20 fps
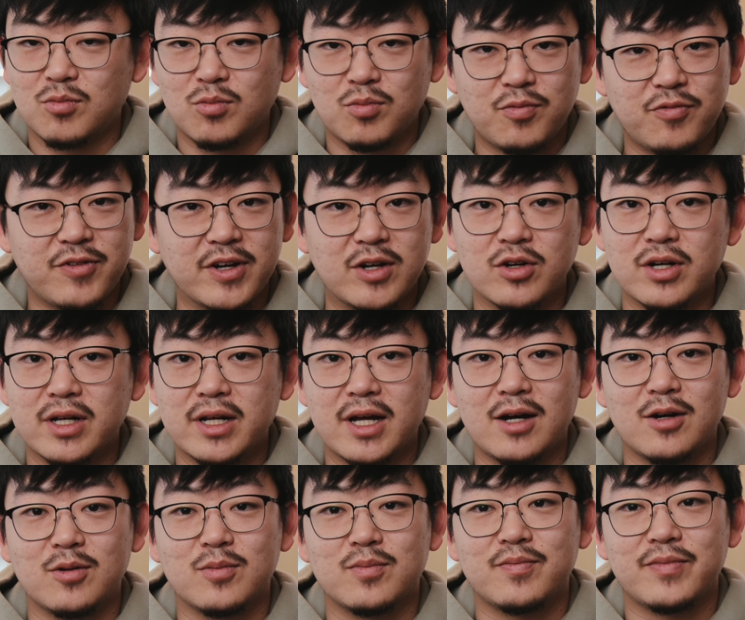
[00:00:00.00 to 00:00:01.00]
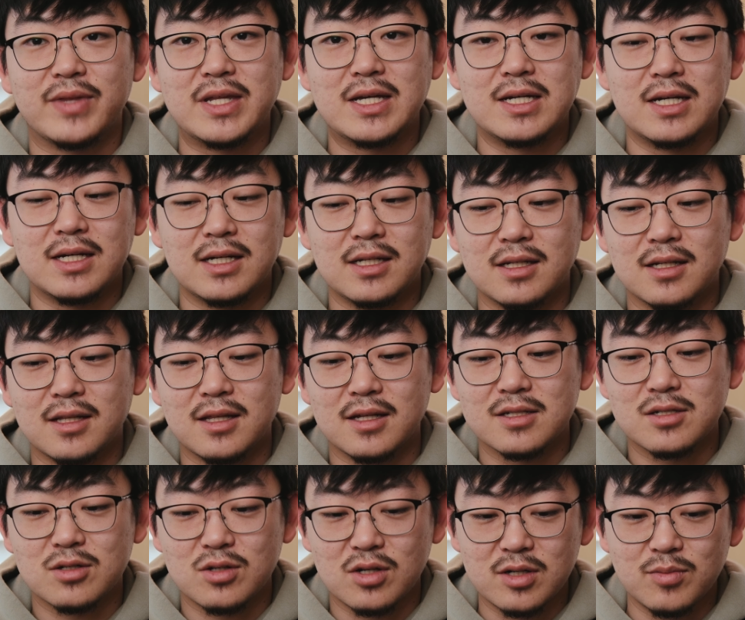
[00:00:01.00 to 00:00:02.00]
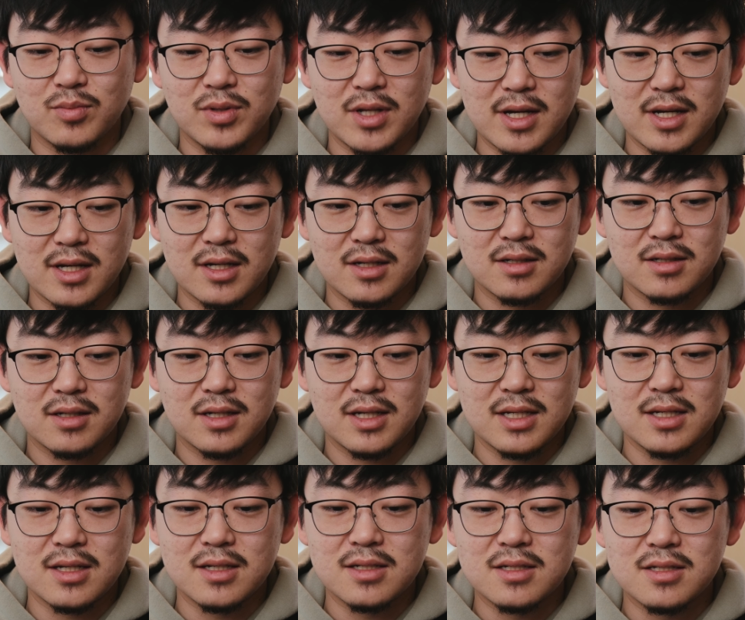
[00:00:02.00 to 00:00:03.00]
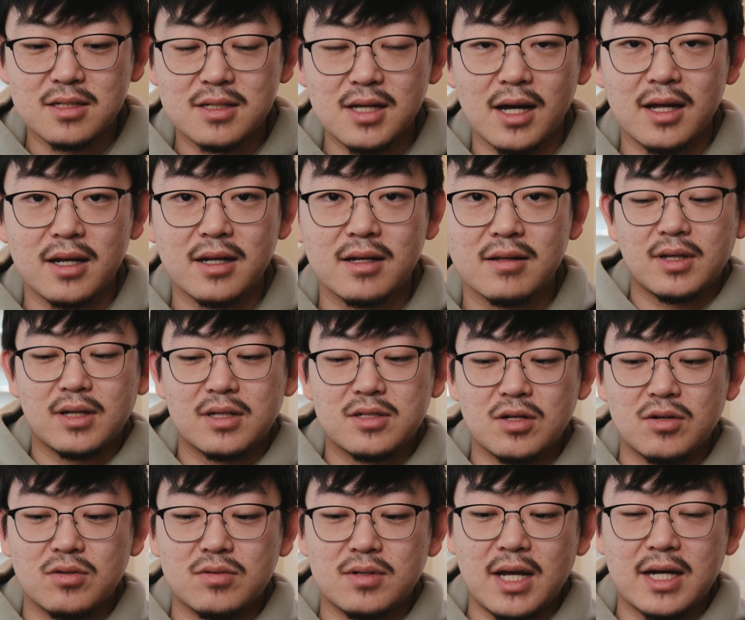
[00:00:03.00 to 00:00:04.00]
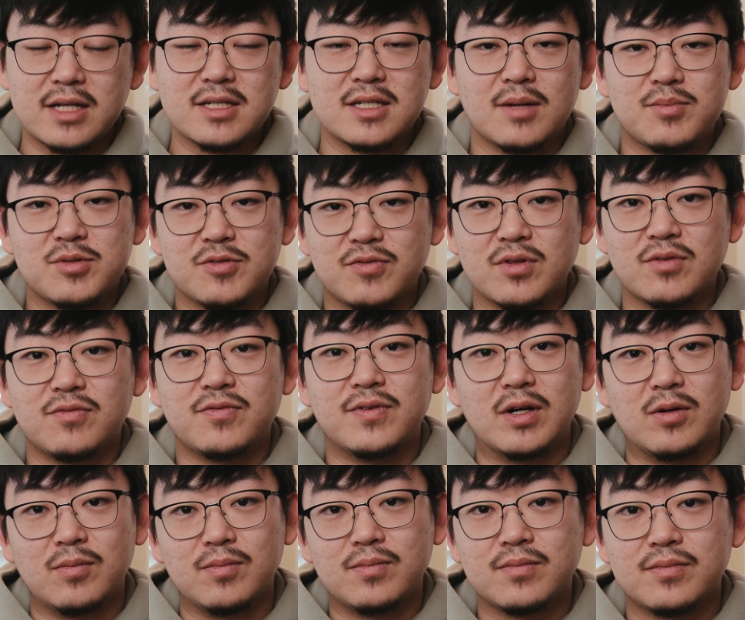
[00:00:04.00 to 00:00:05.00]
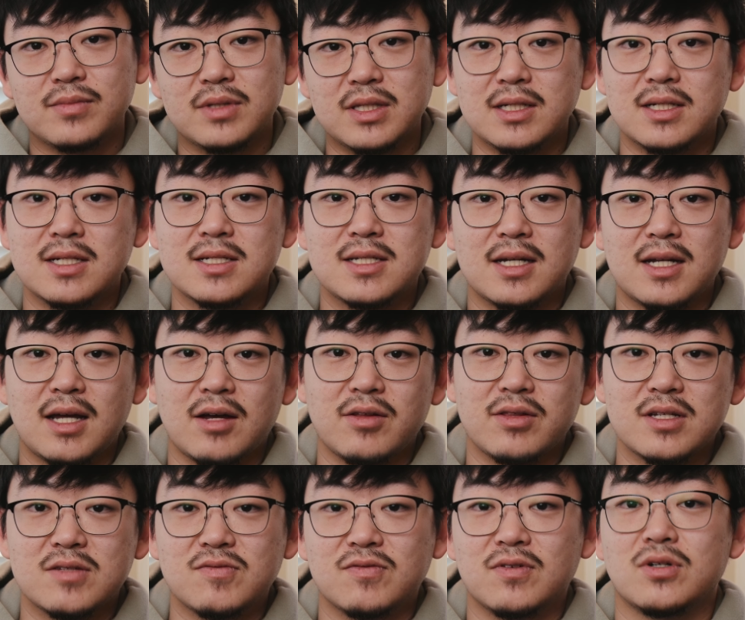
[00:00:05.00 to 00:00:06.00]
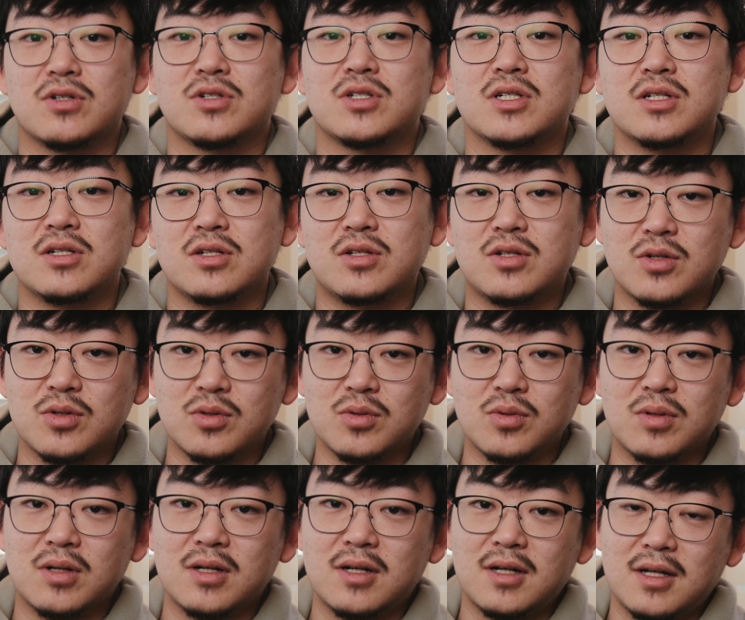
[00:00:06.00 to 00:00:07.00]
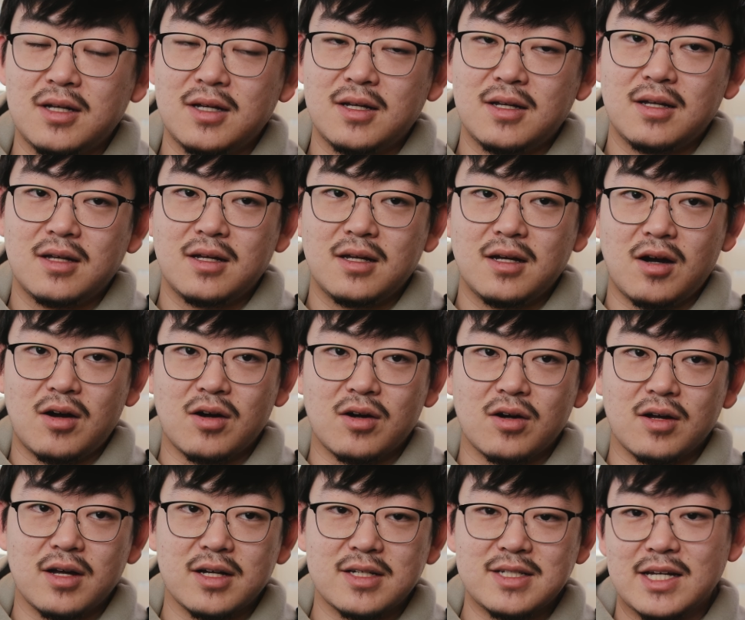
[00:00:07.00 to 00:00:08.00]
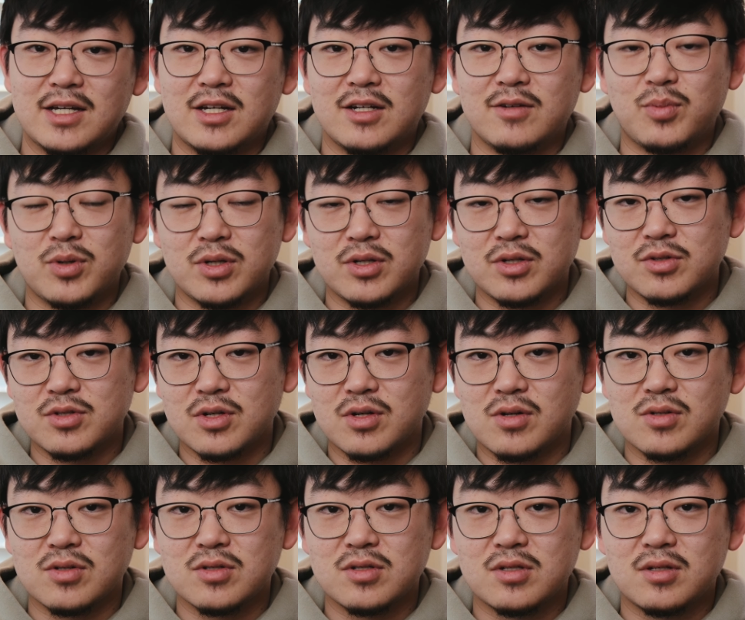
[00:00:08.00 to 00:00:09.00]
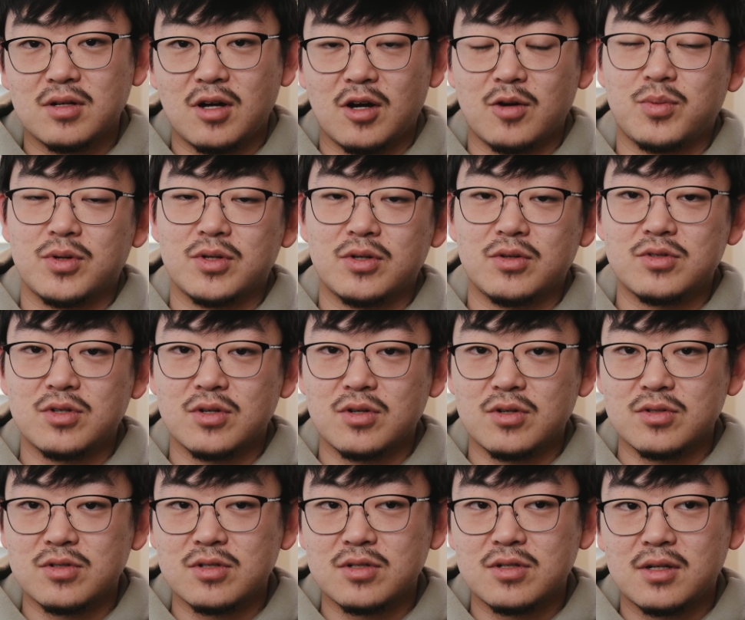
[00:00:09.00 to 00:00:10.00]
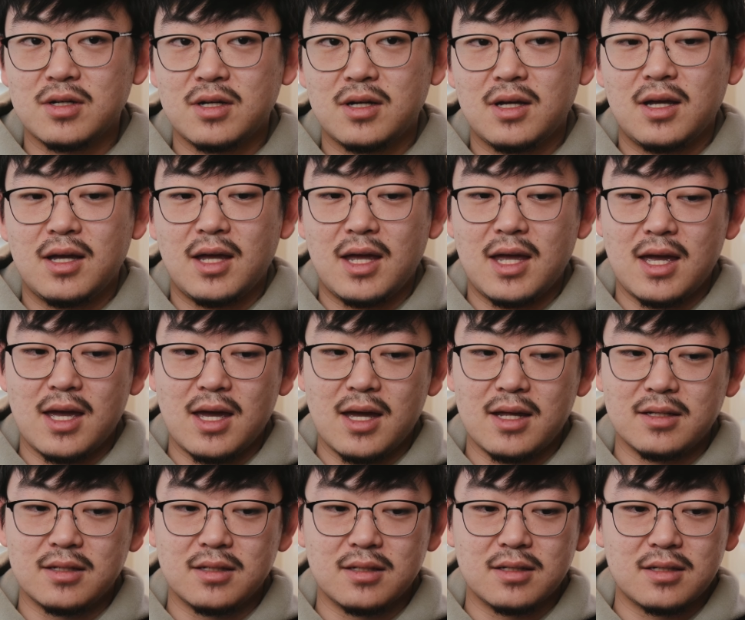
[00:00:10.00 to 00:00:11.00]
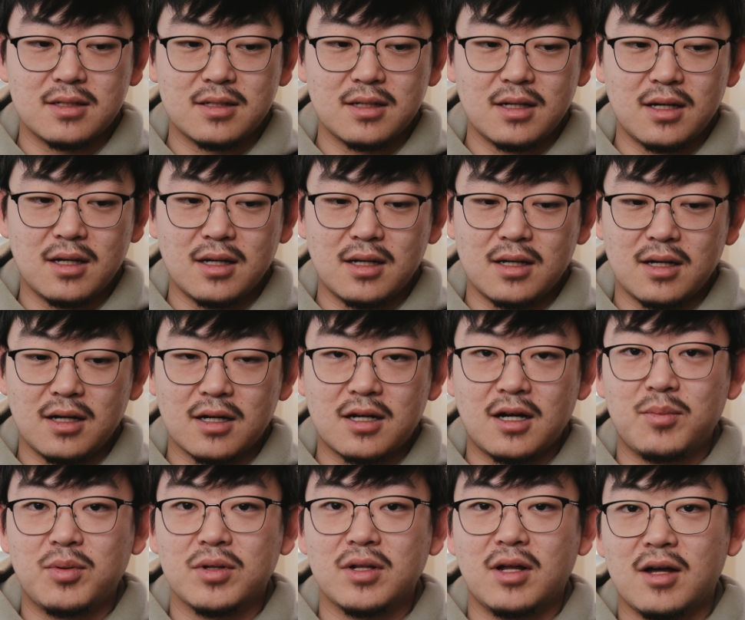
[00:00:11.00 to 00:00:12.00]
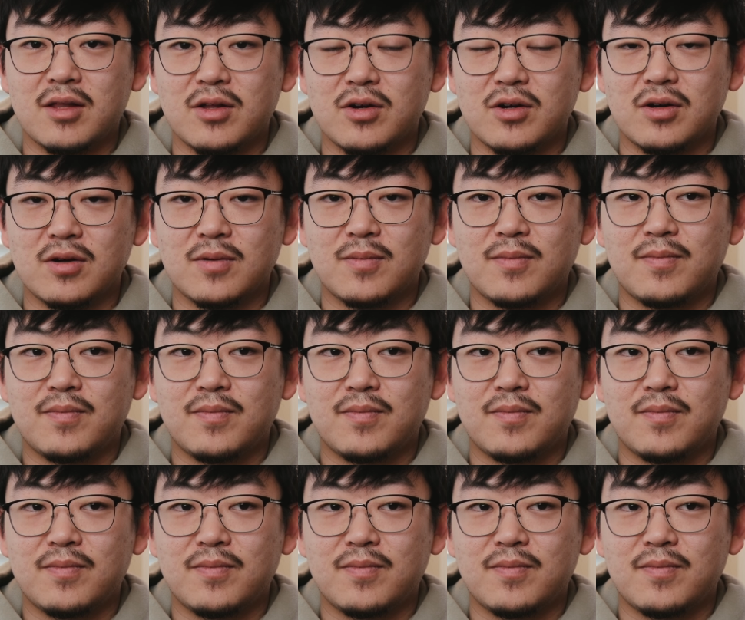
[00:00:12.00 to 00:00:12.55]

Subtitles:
figured it out, and the screenplay is done. So next steps for the film, need to send out this version to our executive producers, our producers, and a couple other